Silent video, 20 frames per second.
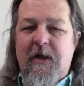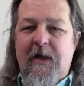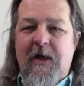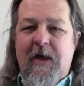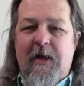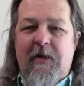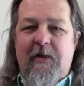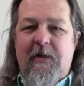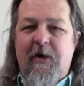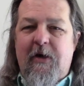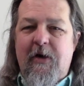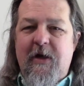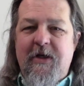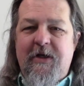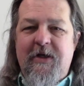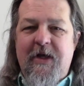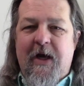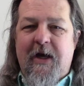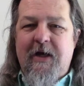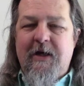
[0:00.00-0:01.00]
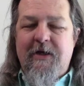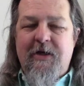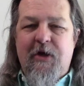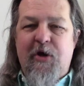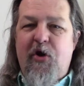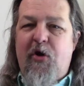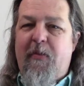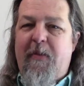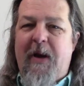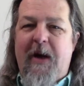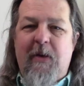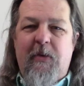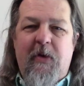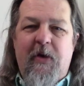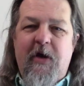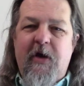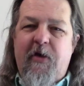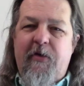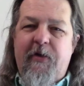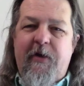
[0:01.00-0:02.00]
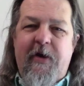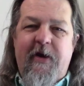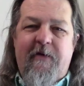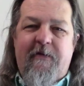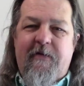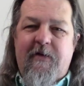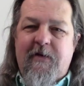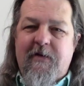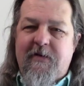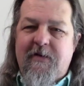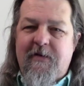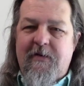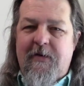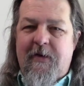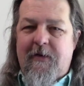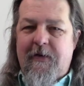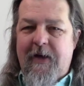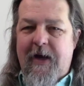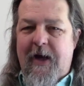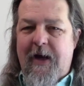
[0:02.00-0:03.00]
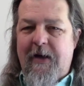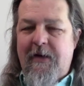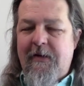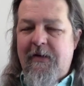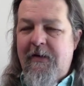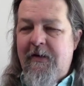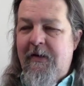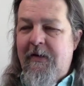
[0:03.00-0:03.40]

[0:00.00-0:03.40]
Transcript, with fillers: in 30 seconds, and nobody would know the difference. Okay.